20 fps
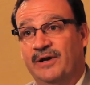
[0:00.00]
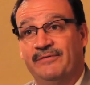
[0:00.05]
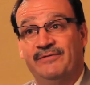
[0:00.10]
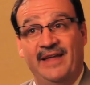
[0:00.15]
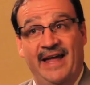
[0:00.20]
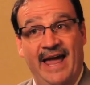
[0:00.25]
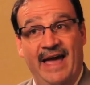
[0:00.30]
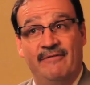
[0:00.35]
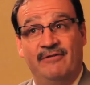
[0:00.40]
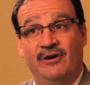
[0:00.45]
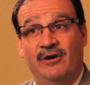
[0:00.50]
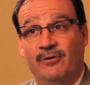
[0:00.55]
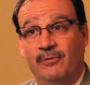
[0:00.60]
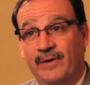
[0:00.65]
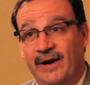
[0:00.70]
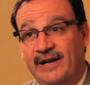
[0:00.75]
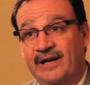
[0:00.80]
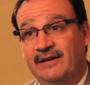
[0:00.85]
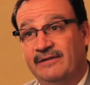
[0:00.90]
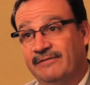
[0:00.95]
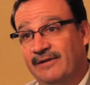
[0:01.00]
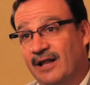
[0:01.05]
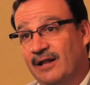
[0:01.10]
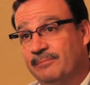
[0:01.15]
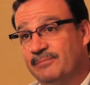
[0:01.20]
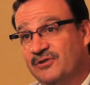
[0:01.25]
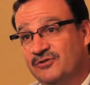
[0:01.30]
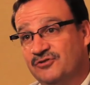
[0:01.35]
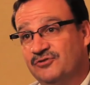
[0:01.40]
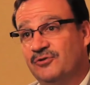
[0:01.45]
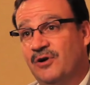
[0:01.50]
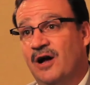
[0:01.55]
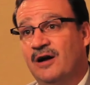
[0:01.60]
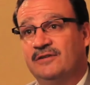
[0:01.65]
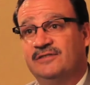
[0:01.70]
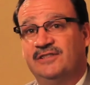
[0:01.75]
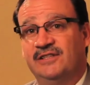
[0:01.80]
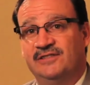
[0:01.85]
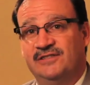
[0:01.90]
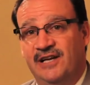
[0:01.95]
If they haven't already developed a
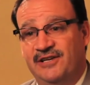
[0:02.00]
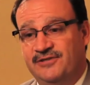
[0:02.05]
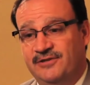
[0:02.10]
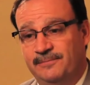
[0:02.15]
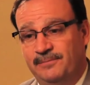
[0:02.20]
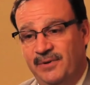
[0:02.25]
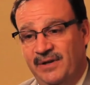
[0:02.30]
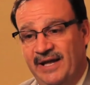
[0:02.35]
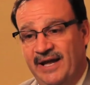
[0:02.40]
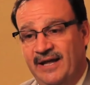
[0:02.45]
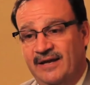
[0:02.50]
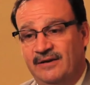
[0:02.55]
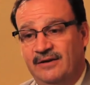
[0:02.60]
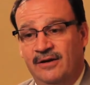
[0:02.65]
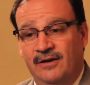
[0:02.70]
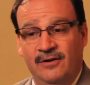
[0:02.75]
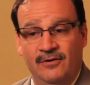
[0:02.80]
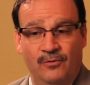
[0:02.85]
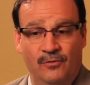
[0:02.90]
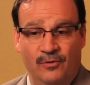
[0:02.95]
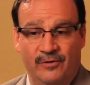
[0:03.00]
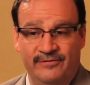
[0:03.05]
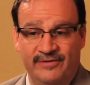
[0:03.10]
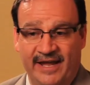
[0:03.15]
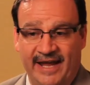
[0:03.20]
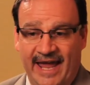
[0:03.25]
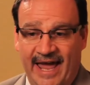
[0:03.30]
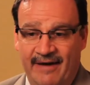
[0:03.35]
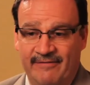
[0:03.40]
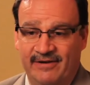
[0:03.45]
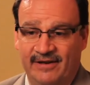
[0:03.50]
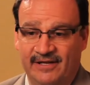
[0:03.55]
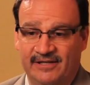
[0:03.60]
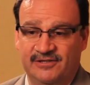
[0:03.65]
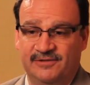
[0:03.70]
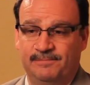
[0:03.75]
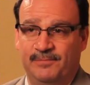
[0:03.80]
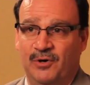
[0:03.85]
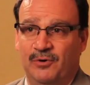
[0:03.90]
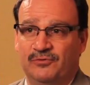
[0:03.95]
strong succession plan, or if they haven't
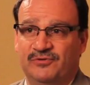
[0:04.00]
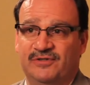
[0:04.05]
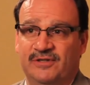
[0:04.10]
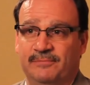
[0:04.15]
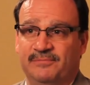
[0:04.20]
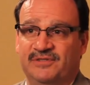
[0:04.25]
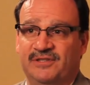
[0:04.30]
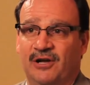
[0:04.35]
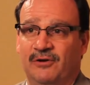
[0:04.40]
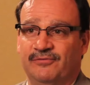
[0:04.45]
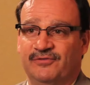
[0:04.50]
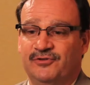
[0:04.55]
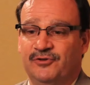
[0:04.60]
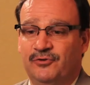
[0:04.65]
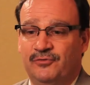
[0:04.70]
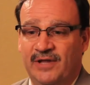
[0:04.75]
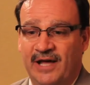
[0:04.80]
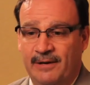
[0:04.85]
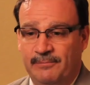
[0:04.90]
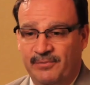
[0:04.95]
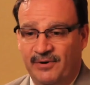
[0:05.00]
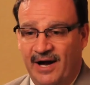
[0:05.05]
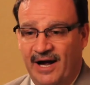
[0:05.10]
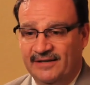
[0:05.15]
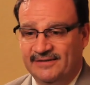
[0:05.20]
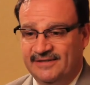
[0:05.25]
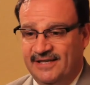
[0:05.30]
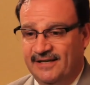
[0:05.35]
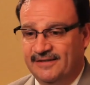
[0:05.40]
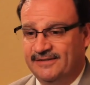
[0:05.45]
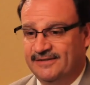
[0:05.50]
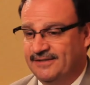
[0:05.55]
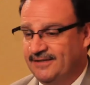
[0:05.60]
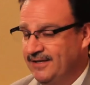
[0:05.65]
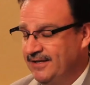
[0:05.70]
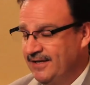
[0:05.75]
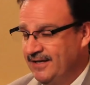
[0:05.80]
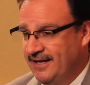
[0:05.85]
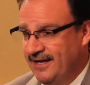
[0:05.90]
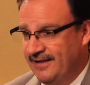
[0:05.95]
exposed themselves to that process,
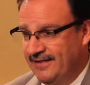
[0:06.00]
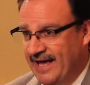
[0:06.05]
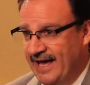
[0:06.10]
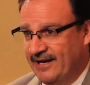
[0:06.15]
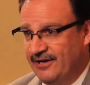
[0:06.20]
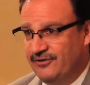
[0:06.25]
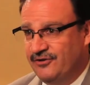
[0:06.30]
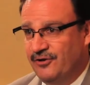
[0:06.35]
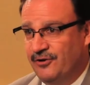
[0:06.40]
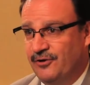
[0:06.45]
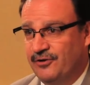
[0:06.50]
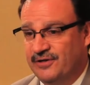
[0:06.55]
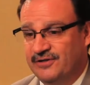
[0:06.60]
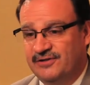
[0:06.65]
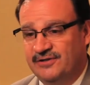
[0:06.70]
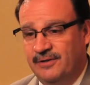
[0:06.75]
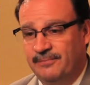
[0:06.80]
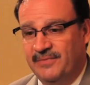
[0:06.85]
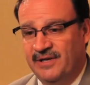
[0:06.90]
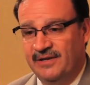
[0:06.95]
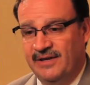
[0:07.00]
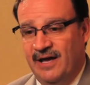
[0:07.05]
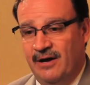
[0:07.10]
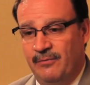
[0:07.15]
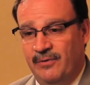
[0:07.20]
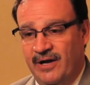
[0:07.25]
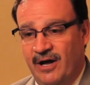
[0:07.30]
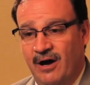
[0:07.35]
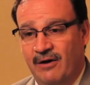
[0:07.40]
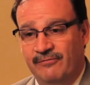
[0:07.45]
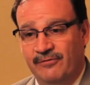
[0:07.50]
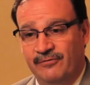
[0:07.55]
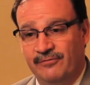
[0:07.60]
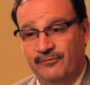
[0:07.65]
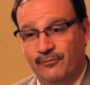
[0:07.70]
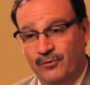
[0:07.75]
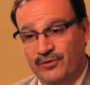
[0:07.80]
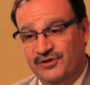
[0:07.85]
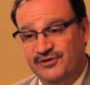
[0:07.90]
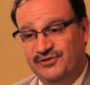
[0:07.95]
that in turn is something that we offer
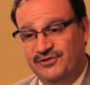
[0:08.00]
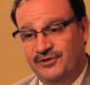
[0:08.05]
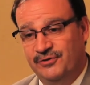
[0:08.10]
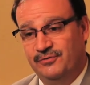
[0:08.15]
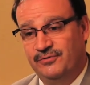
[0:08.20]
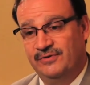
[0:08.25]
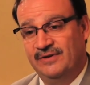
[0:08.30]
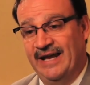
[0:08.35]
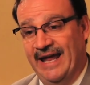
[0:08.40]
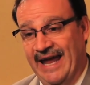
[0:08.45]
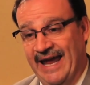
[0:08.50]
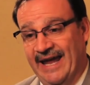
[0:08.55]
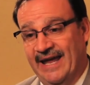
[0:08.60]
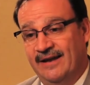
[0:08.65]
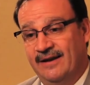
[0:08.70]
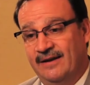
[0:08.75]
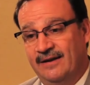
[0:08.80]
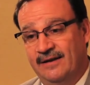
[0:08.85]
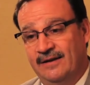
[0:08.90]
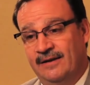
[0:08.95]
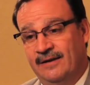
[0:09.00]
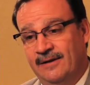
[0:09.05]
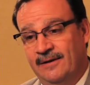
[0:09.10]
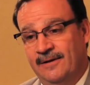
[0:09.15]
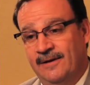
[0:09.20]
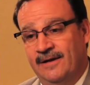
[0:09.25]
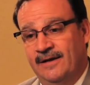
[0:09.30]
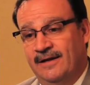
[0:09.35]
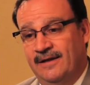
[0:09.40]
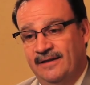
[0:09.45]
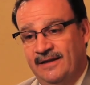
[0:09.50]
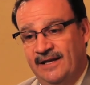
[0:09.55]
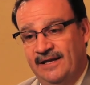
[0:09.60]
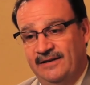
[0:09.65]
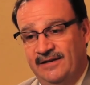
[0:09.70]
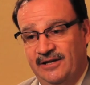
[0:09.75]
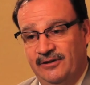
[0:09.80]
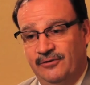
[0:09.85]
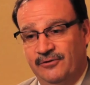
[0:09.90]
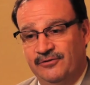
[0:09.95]
for the student and the
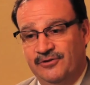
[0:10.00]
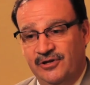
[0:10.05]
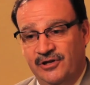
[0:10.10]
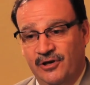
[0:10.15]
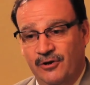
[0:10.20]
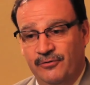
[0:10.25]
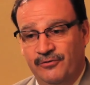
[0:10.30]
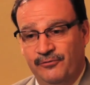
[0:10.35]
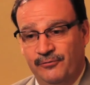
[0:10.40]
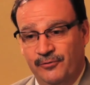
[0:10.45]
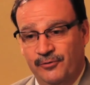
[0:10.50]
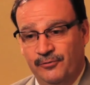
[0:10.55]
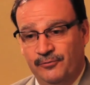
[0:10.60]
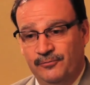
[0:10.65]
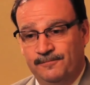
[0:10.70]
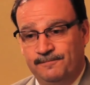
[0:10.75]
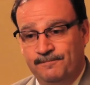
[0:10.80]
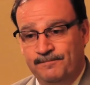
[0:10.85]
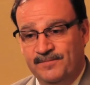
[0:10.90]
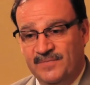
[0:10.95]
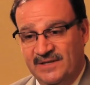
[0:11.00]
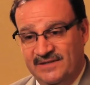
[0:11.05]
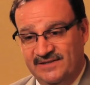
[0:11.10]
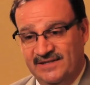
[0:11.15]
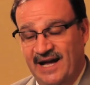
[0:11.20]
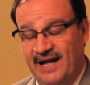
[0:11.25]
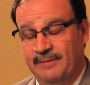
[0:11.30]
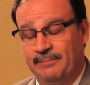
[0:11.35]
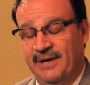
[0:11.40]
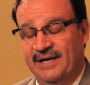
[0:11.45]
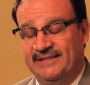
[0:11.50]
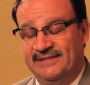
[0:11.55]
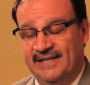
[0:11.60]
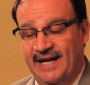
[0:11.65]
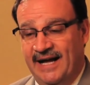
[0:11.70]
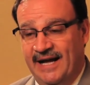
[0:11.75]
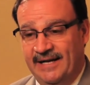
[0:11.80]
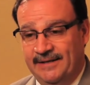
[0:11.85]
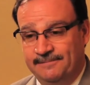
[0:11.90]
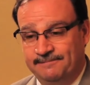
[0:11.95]
dealer to go through side by
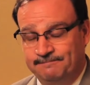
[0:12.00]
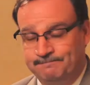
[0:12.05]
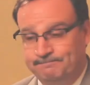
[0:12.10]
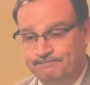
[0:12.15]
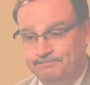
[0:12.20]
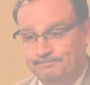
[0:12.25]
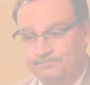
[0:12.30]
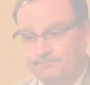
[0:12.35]
side.